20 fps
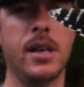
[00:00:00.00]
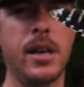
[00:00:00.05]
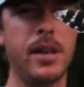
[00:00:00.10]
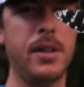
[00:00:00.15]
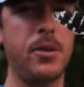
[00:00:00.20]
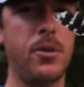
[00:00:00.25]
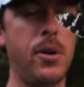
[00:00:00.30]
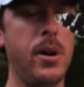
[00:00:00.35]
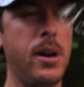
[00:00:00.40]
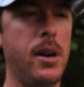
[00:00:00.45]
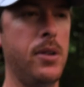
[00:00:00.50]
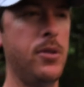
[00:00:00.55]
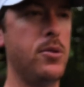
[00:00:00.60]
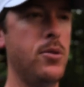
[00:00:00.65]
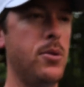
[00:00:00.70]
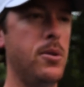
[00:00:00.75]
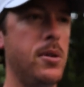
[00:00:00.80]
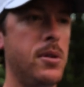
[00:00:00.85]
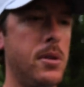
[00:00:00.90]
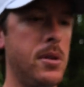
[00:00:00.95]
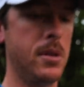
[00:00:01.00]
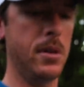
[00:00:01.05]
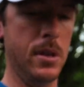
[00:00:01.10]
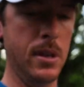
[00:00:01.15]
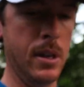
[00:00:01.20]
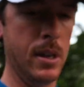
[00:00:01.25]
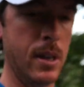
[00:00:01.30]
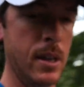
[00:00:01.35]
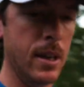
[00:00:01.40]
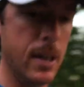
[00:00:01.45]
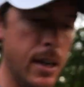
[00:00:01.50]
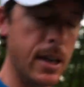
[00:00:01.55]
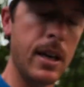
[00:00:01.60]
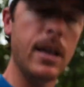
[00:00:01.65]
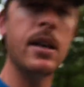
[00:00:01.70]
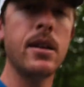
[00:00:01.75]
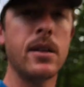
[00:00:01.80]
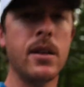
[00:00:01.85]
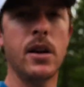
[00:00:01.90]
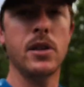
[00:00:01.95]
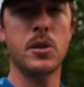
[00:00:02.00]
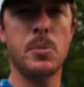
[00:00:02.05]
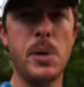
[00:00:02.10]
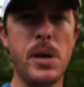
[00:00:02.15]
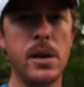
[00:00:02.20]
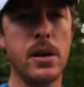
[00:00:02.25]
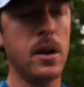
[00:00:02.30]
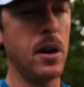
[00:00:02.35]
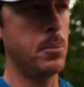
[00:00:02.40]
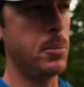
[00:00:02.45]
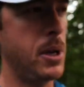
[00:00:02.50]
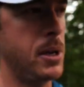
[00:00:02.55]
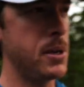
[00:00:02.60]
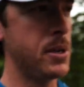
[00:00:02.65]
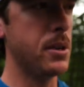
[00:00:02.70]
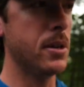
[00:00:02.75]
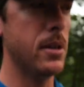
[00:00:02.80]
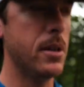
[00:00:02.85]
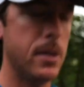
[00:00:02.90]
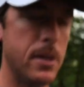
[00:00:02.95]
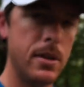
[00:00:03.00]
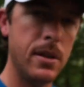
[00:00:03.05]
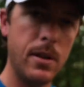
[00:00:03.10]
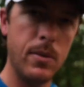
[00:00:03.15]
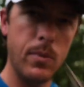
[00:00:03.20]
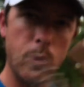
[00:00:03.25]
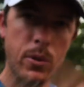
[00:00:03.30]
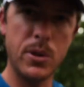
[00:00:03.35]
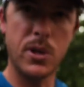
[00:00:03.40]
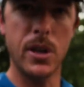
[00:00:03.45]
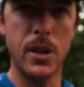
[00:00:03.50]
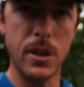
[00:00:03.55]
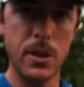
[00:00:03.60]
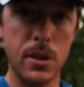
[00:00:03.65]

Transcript: in the great outdoors. Godspeed. God bless you. We'll see you